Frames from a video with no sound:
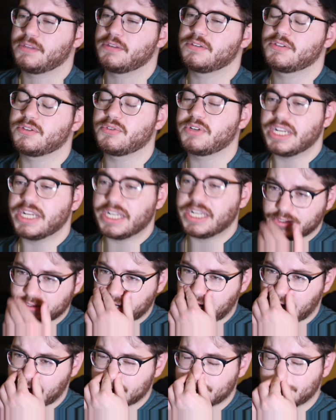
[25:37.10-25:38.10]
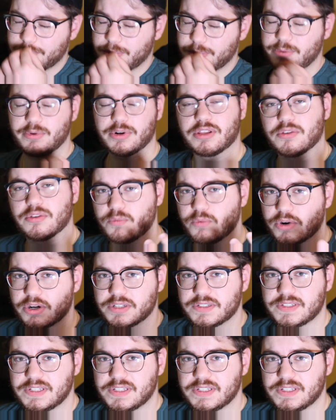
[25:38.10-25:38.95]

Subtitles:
So Ninja has to be one of the worst